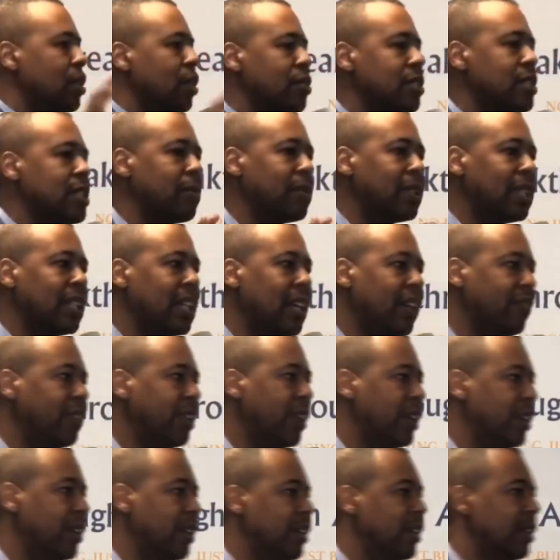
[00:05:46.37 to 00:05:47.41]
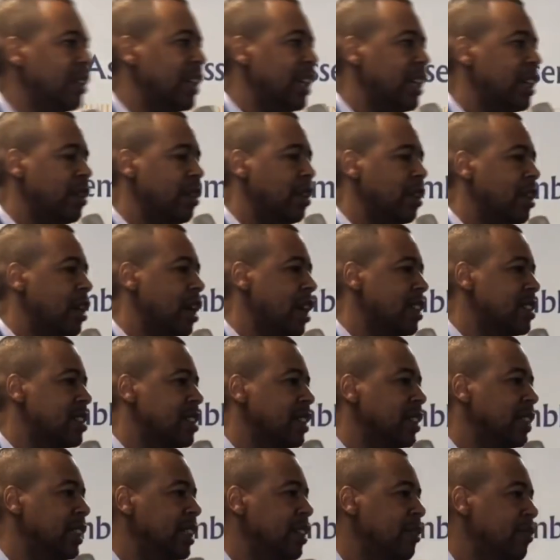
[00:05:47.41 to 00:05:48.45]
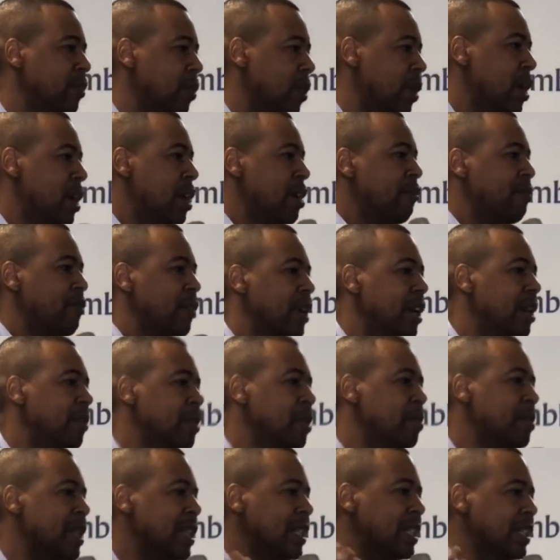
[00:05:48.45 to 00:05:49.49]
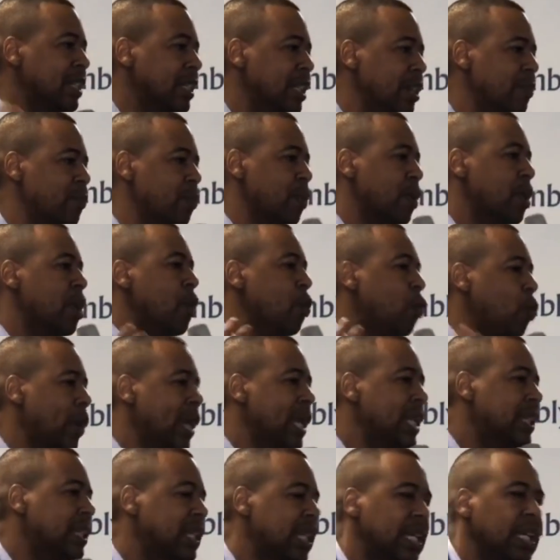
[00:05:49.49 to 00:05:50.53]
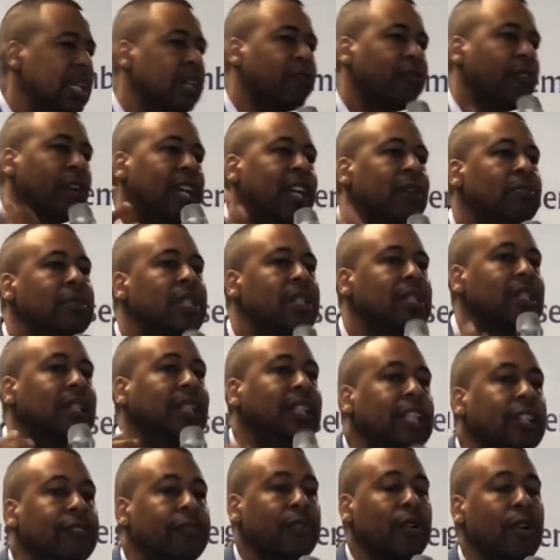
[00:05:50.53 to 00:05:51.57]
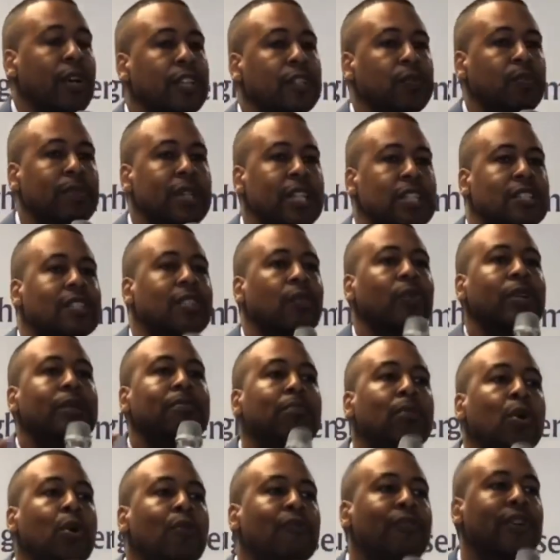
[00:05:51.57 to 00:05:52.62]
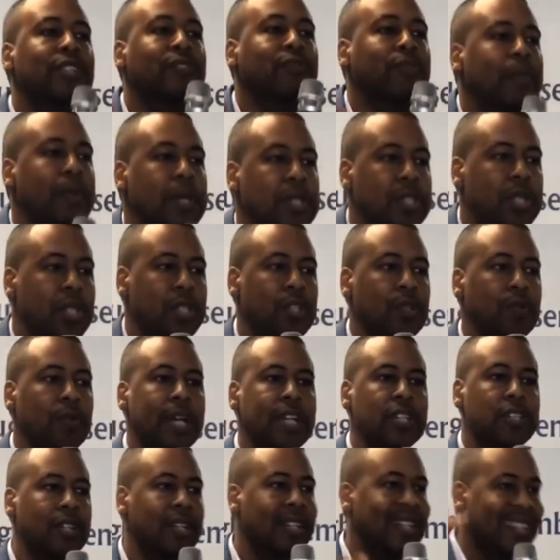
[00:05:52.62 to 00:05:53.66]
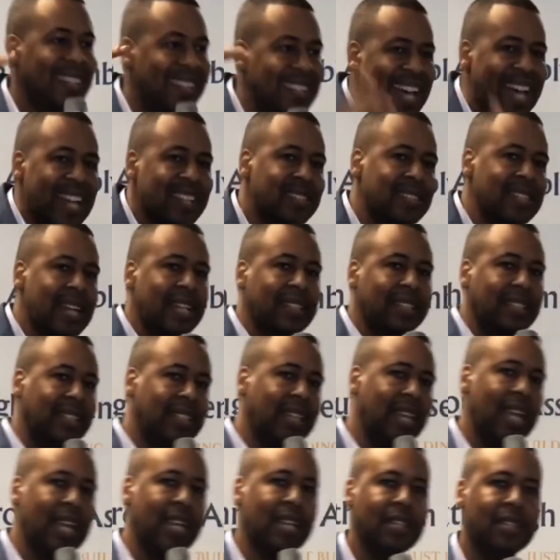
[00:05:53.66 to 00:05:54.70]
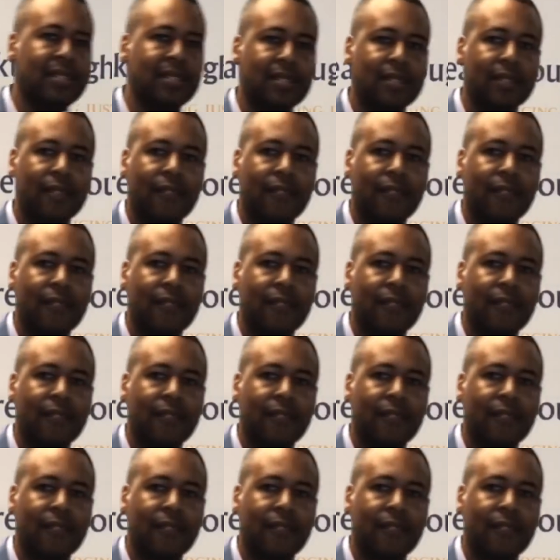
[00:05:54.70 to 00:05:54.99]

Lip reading: you know something I've learned? And a deliverer, for him to be a deliverer, we think for him to deliver us means to remove us from a situation. And that's not the case.